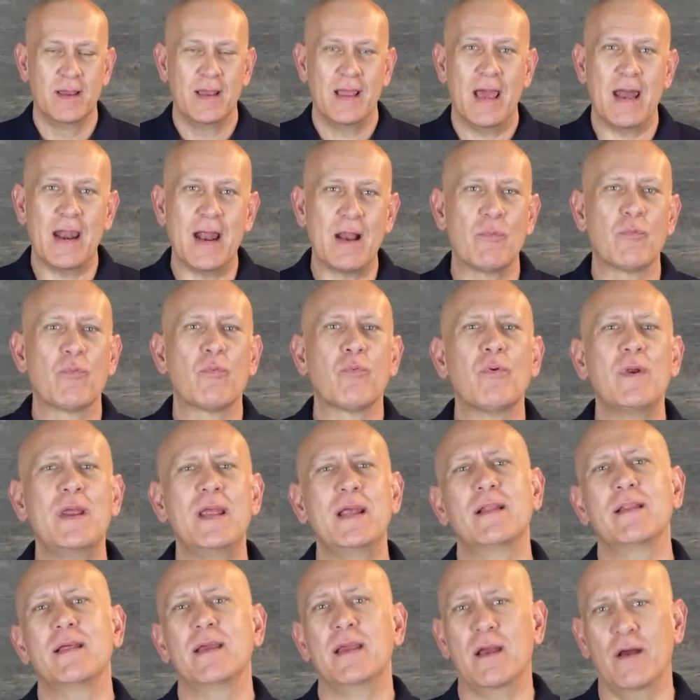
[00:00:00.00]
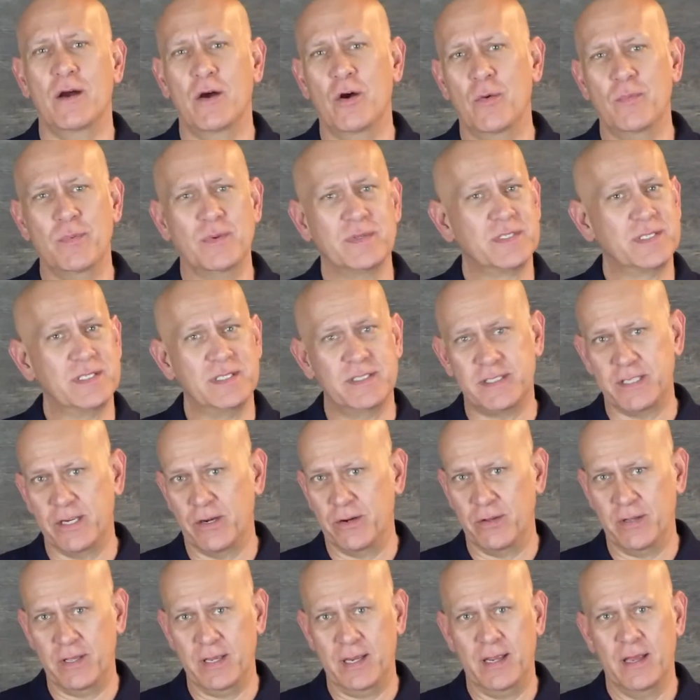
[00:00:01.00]
And I really hope,
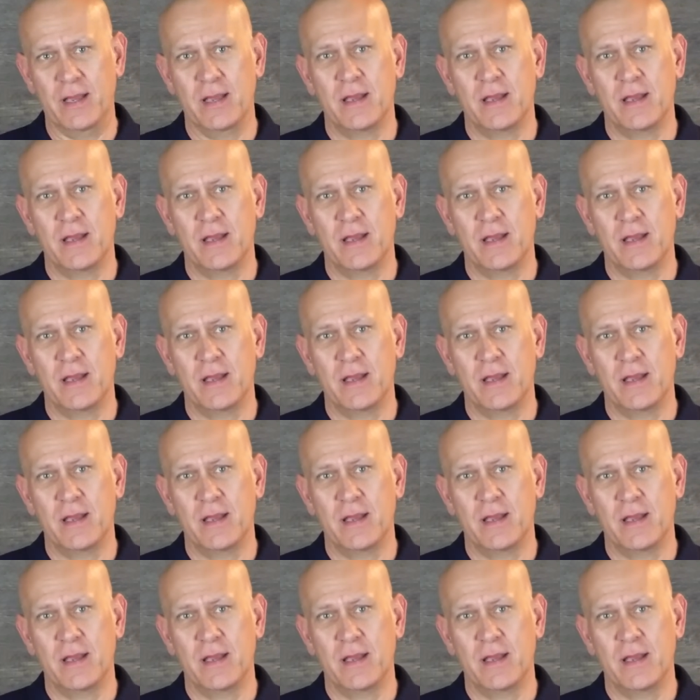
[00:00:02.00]
sincerely,